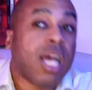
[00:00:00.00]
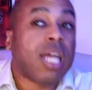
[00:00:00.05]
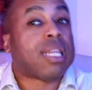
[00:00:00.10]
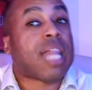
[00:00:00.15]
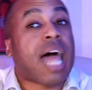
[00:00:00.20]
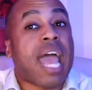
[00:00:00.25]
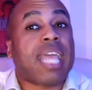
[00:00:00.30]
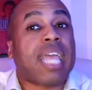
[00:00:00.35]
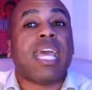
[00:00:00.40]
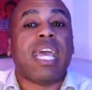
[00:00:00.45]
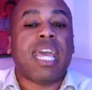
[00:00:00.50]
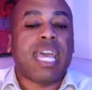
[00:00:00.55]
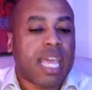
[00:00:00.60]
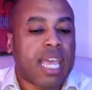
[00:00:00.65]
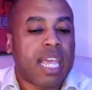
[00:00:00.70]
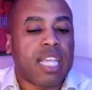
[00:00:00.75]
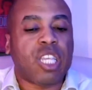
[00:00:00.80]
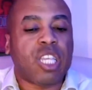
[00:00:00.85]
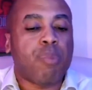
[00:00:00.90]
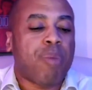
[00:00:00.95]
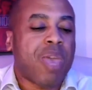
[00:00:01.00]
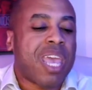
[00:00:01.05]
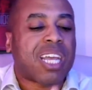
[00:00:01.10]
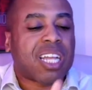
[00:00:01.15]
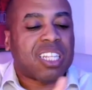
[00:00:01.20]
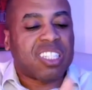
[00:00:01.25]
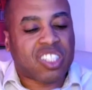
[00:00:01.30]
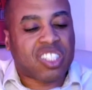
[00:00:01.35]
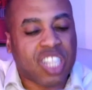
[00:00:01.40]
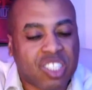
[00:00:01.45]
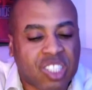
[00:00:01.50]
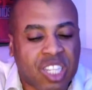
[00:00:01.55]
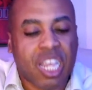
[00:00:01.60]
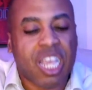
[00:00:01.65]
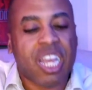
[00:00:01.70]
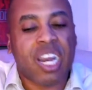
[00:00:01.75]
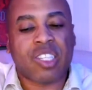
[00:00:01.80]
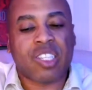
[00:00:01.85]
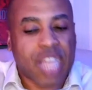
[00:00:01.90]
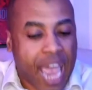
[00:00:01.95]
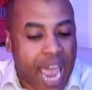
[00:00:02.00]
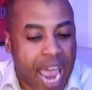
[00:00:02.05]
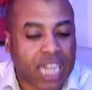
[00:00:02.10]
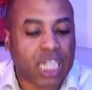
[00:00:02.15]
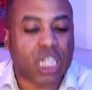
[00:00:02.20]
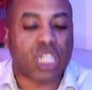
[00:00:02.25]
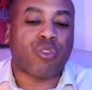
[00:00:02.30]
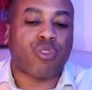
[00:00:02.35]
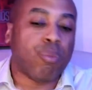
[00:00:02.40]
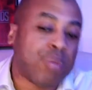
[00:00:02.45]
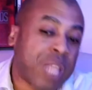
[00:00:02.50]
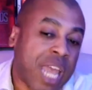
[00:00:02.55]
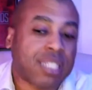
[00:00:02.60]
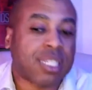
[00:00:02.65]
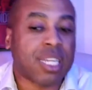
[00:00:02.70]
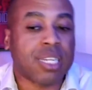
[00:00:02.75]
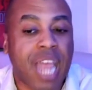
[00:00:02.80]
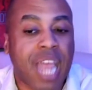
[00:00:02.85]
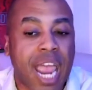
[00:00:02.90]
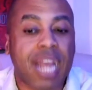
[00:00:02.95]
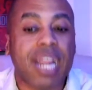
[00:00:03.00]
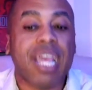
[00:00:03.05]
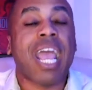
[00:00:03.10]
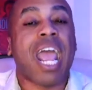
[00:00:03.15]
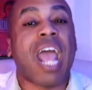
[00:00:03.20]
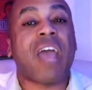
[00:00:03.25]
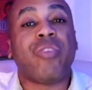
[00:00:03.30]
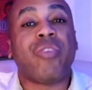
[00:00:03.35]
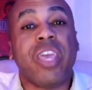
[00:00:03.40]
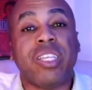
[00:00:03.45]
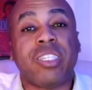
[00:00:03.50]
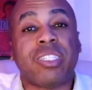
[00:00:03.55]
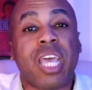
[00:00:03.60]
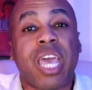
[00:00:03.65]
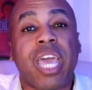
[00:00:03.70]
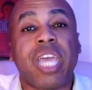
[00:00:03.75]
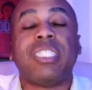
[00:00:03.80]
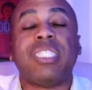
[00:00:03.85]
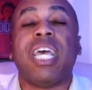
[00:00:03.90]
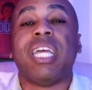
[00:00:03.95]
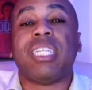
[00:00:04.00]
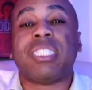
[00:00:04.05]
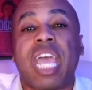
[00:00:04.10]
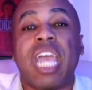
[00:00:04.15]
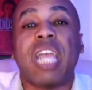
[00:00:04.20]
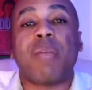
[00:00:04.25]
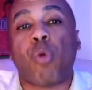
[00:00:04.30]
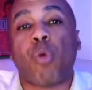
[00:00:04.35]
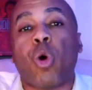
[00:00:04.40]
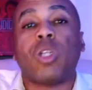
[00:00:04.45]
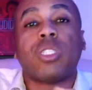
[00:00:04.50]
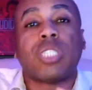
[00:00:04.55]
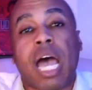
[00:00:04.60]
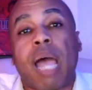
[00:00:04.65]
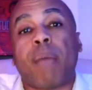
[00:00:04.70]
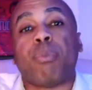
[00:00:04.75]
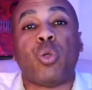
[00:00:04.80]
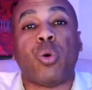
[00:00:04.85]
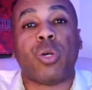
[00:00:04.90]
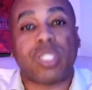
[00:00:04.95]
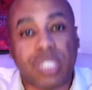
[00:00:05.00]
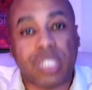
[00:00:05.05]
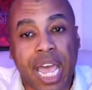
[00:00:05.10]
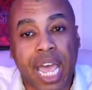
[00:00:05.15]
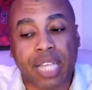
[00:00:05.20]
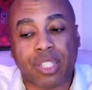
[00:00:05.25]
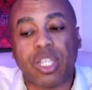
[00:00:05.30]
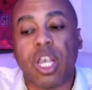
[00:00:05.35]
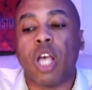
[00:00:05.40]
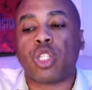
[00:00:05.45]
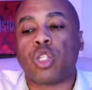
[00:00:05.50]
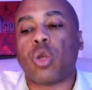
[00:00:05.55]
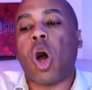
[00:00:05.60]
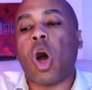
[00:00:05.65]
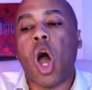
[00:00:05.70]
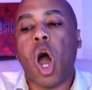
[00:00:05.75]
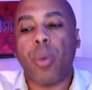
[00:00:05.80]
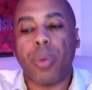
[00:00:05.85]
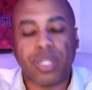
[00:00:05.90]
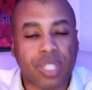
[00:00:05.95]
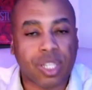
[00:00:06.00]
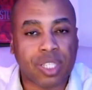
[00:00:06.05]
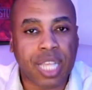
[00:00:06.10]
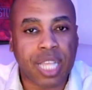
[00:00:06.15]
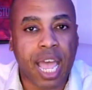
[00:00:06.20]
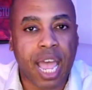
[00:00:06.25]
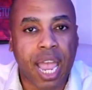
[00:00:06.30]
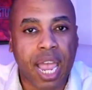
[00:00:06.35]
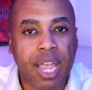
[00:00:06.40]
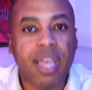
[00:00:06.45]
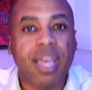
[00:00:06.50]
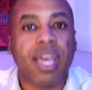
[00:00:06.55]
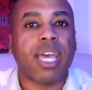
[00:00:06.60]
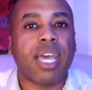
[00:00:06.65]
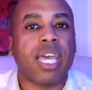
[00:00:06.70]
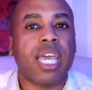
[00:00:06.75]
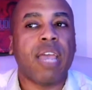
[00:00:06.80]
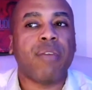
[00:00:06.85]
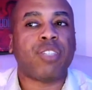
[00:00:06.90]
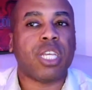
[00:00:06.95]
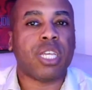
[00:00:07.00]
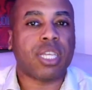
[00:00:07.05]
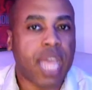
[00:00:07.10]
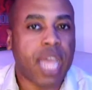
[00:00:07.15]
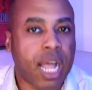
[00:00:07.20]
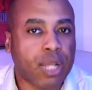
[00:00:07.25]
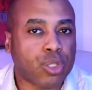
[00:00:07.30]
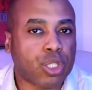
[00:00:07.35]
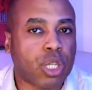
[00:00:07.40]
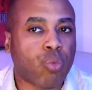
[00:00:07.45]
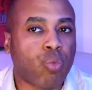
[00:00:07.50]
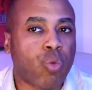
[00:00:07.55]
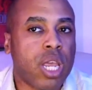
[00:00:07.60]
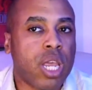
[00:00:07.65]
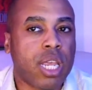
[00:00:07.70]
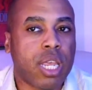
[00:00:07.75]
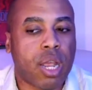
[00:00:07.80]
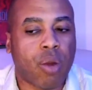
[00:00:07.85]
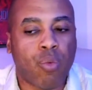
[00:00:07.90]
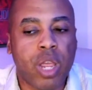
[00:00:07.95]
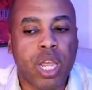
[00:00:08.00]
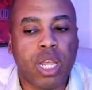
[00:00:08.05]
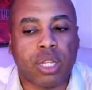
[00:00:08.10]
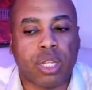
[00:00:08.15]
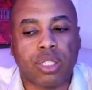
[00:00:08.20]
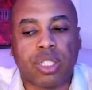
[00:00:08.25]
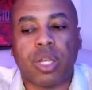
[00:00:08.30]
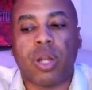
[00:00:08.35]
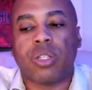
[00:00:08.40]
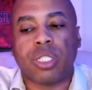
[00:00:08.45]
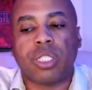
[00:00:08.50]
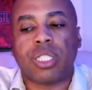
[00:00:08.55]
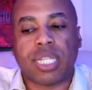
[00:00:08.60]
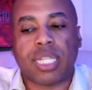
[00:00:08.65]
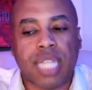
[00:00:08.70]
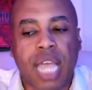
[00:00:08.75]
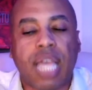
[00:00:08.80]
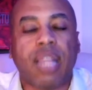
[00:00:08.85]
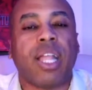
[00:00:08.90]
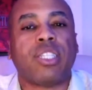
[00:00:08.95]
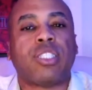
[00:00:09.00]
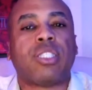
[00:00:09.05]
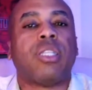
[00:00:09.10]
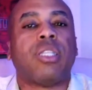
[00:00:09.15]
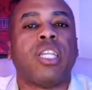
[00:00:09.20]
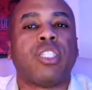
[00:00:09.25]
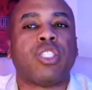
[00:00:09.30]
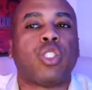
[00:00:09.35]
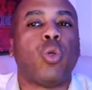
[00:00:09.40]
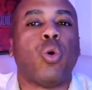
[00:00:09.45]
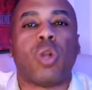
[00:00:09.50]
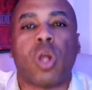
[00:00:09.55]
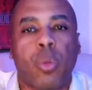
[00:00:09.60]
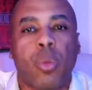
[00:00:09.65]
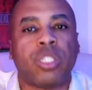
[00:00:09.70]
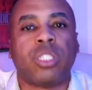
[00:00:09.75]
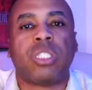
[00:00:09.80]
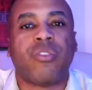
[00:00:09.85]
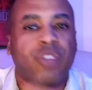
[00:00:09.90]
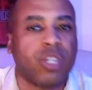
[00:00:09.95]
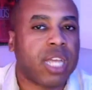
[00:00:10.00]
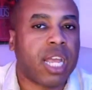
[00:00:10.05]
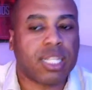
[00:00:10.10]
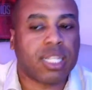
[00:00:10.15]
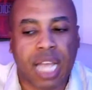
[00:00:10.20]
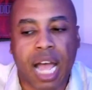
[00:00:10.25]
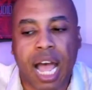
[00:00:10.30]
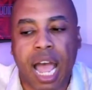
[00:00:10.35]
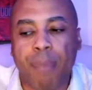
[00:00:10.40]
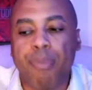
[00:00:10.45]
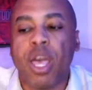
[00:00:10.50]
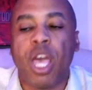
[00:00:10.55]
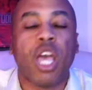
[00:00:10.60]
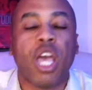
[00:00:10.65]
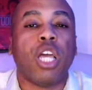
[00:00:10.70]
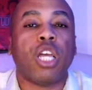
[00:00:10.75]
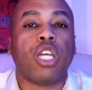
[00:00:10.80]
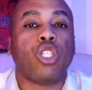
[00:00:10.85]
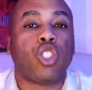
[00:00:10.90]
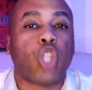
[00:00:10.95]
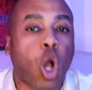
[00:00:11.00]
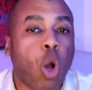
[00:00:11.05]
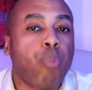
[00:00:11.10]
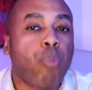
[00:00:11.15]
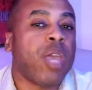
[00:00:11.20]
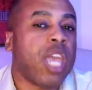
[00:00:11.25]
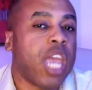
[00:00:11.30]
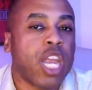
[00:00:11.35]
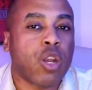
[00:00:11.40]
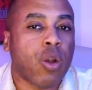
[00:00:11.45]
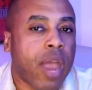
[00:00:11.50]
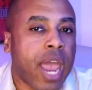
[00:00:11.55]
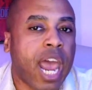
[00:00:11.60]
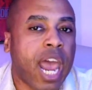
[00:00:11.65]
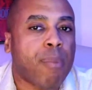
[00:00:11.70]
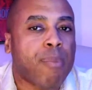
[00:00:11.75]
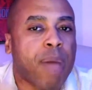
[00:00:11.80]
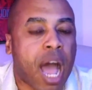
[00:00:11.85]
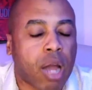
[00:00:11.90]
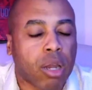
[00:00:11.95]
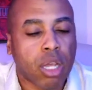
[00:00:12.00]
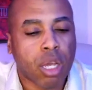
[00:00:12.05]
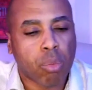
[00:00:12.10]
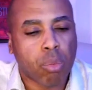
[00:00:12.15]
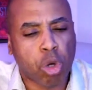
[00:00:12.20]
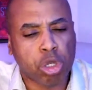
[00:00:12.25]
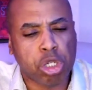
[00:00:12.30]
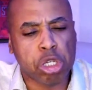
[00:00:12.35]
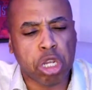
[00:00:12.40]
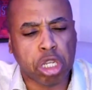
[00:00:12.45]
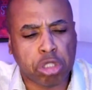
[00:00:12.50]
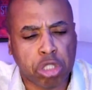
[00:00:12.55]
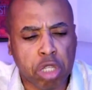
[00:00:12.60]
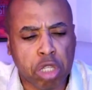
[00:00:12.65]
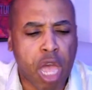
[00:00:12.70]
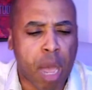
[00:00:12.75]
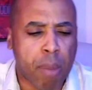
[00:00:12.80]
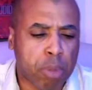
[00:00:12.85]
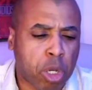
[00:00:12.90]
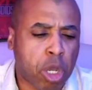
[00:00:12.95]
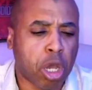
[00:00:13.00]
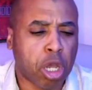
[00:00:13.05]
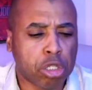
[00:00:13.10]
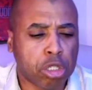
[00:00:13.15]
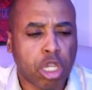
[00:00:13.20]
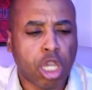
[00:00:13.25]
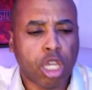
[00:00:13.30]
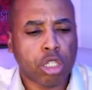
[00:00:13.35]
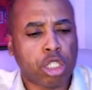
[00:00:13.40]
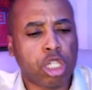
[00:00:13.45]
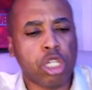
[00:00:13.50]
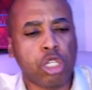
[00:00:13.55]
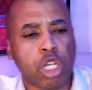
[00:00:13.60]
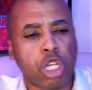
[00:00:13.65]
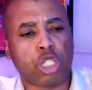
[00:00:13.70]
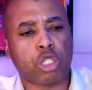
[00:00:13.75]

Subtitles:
Like, is he being consistent in his actions from date to date? And these things take more time to assess. So all this to say, if she cancels and reconsiders and says, hey, let's do it on this different day and time, don't be in your head about, well, she just did that because she